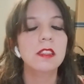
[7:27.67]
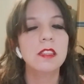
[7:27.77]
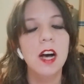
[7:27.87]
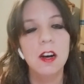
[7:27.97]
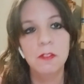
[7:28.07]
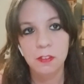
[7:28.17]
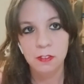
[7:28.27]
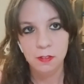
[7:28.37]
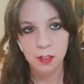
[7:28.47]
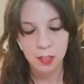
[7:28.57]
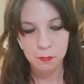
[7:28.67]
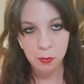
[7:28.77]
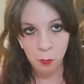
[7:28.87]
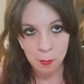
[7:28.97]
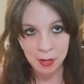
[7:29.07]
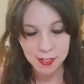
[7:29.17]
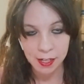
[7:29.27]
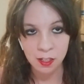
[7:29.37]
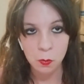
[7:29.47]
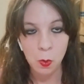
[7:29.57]
of before my
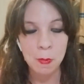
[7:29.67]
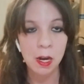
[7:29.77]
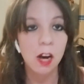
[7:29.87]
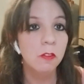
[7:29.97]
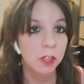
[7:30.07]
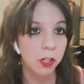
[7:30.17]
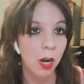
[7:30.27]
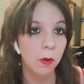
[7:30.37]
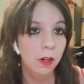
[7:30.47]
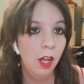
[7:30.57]
second appointment of the crown.